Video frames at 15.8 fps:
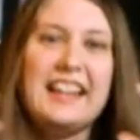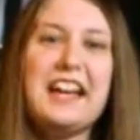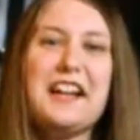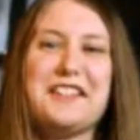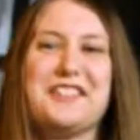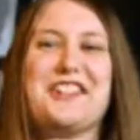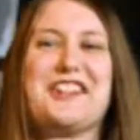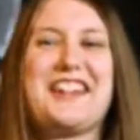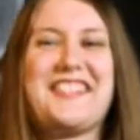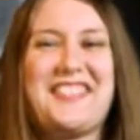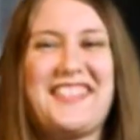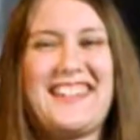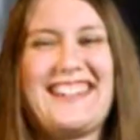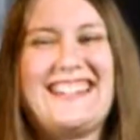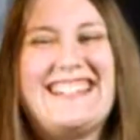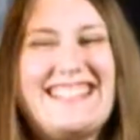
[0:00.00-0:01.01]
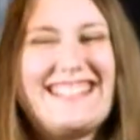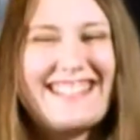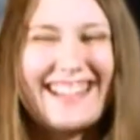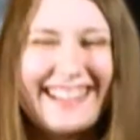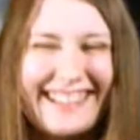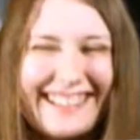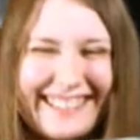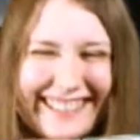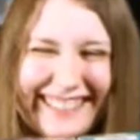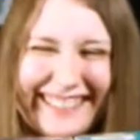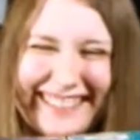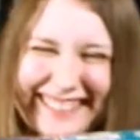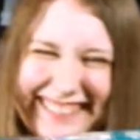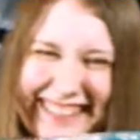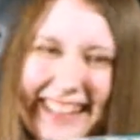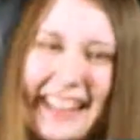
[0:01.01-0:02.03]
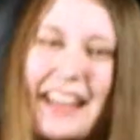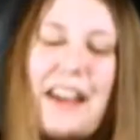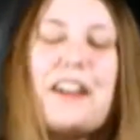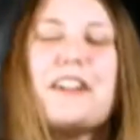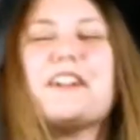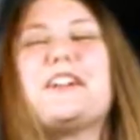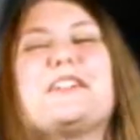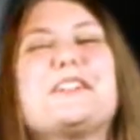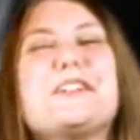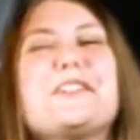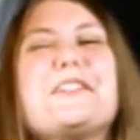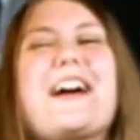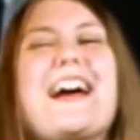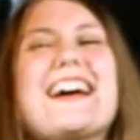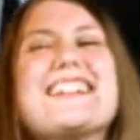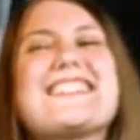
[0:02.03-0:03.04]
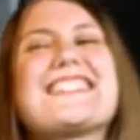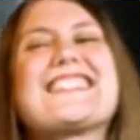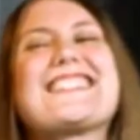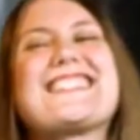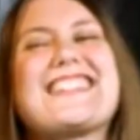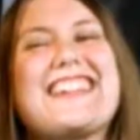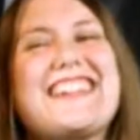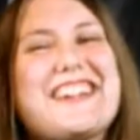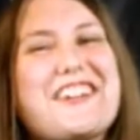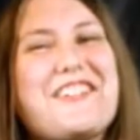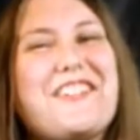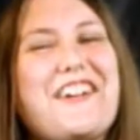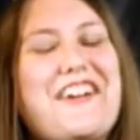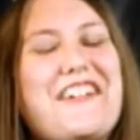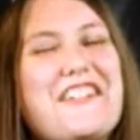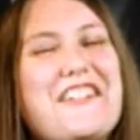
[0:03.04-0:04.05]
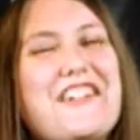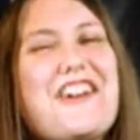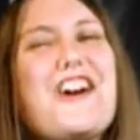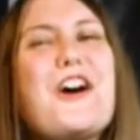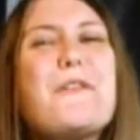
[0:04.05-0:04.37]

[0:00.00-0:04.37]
Look at this. Clue has a sequel,